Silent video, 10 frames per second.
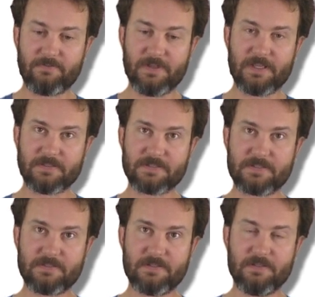
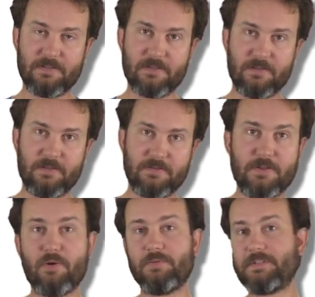events
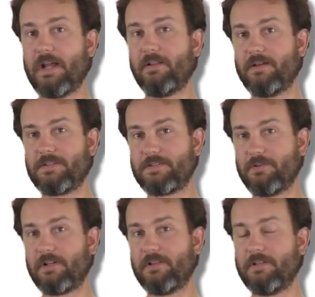don't tell us
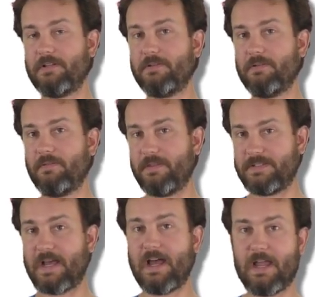strictly the
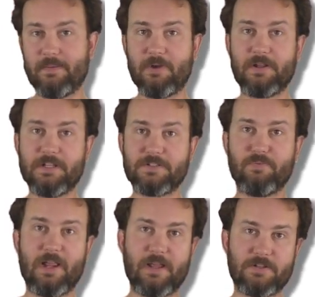time on each
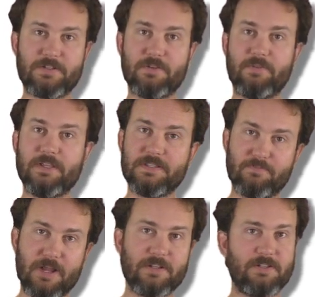branch. So these
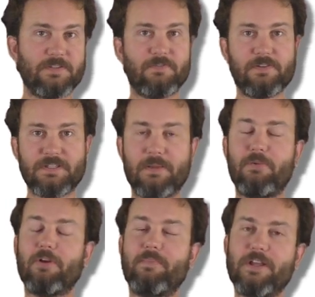branches, for
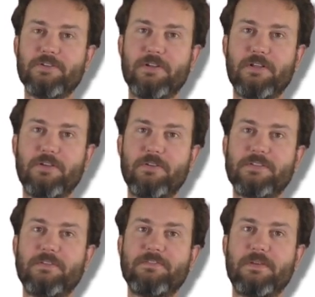example, are measured in
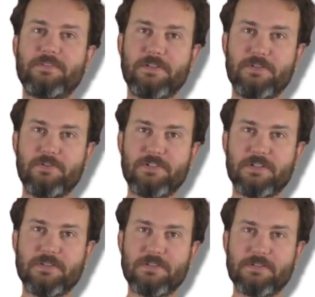units of
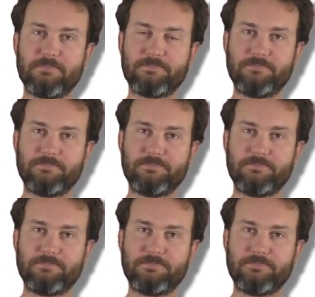substitutions,